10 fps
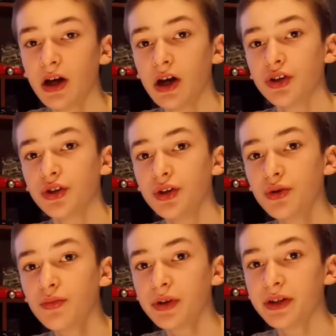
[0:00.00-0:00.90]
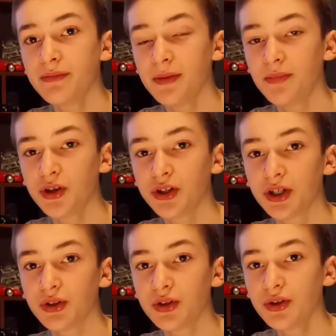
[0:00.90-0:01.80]
So you don't want to be
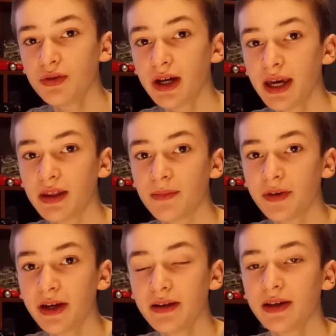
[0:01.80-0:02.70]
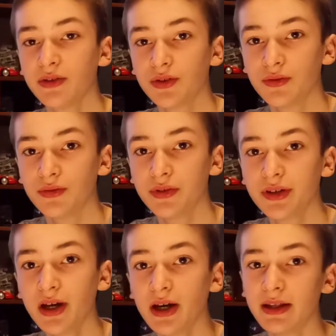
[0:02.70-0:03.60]
pushing too late in the braking zones
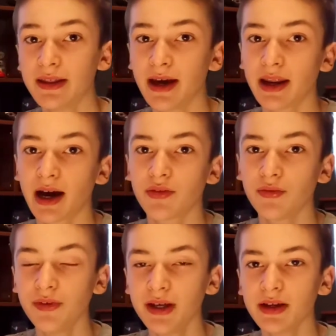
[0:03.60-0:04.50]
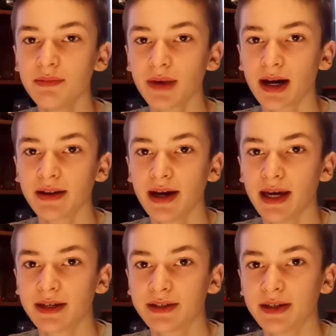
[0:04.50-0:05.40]
to then have a really bad
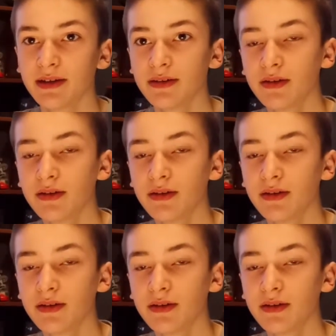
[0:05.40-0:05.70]
exit.